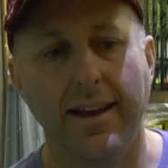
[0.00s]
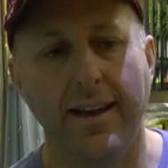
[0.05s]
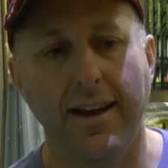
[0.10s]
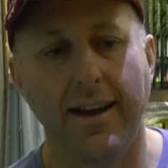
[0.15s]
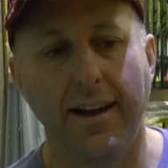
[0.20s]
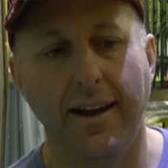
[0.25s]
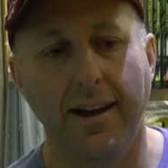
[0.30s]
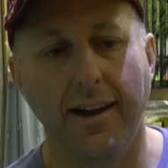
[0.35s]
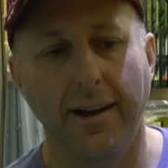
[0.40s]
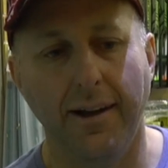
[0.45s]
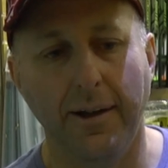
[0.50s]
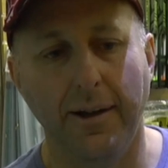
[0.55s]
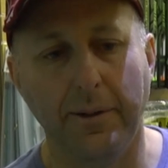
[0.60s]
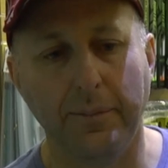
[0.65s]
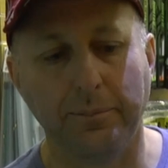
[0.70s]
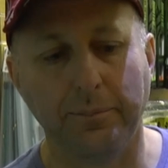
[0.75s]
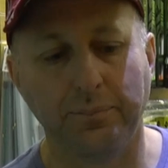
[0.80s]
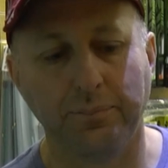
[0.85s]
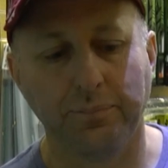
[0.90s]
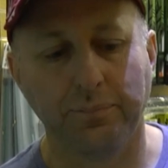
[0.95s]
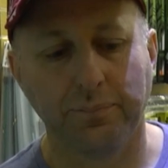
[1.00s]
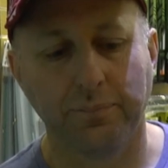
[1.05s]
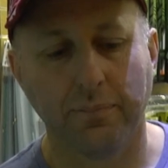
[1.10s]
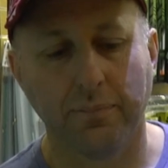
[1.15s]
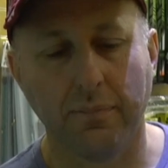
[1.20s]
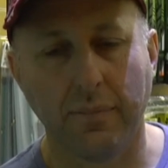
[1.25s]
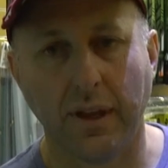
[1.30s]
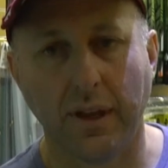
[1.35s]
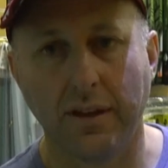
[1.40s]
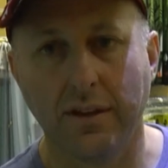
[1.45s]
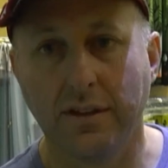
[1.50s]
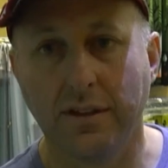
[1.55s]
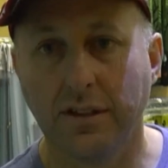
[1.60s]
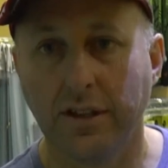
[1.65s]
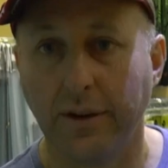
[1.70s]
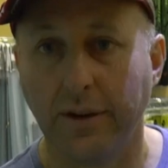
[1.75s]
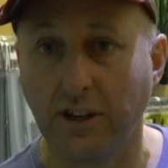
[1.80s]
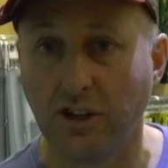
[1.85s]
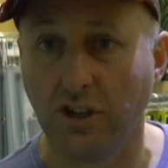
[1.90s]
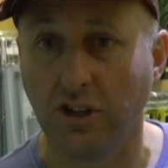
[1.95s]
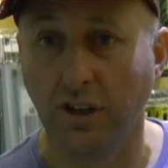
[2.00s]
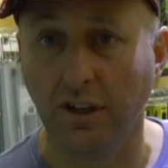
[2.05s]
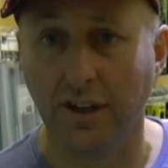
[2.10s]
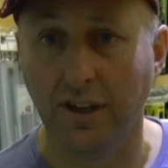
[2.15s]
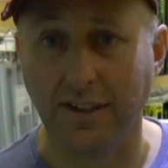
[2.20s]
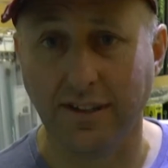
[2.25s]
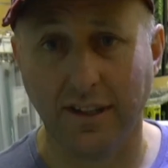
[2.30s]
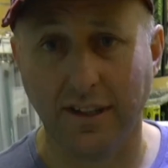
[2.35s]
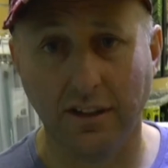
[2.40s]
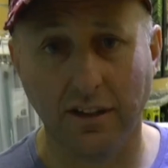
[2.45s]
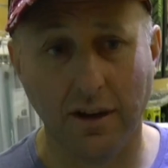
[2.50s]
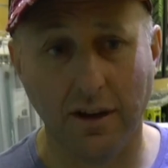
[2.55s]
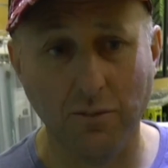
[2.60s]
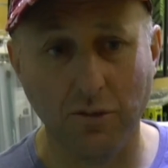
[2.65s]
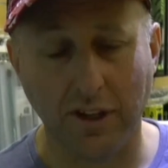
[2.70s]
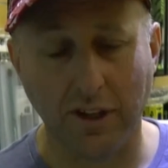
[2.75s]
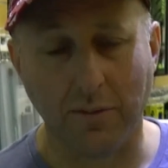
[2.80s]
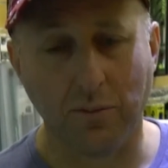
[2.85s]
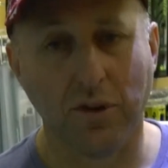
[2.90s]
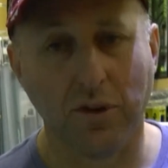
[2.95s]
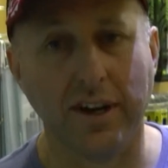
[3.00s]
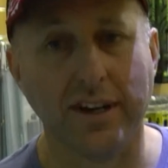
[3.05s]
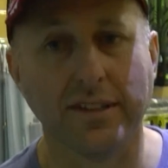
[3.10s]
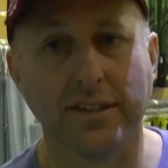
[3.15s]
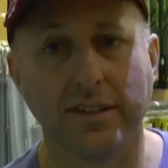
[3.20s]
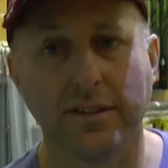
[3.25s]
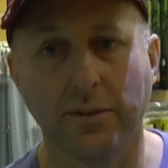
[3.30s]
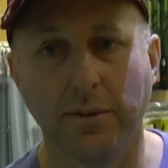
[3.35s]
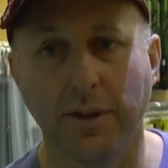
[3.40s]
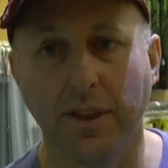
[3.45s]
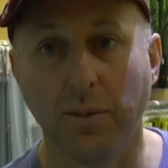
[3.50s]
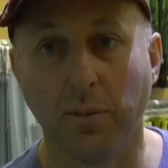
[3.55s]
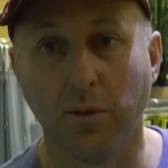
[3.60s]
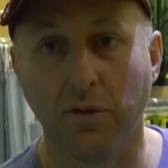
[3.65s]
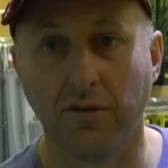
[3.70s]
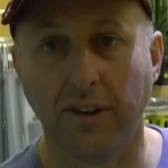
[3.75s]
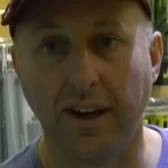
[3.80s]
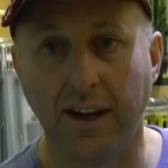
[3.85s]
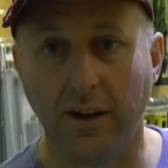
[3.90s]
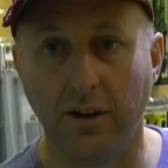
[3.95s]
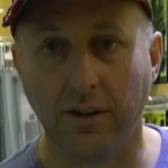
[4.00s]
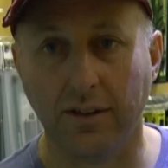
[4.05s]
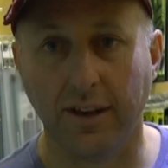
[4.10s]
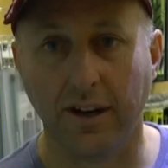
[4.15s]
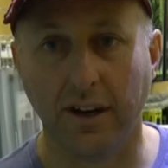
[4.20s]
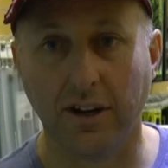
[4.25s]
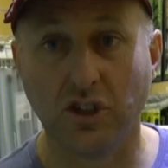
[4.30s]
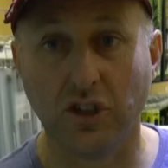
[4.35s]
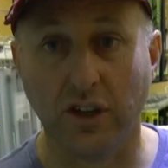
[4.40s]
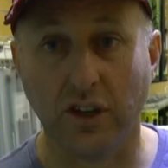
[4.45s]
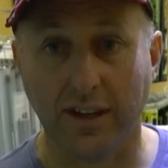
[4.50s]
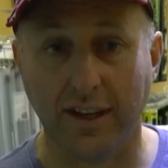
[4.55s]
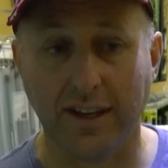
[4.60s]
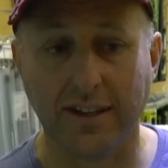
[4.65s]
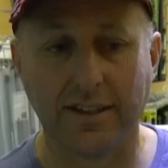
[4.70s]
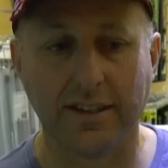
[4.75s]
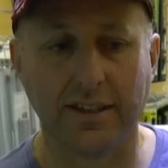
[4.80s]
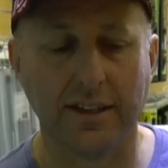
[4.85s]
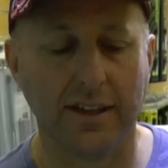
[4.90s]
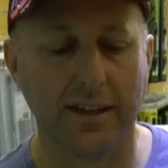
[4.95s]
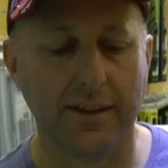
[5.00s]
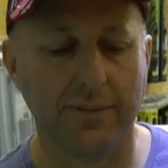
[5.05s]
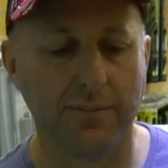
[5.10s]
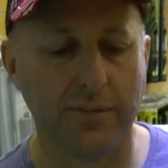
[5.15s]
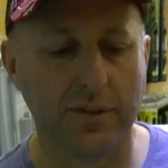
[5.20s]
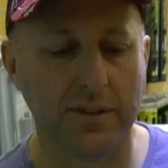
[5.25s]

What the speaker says: So he shot, and I said, look, I'm really impressed with the Prevail that I shot yesterday.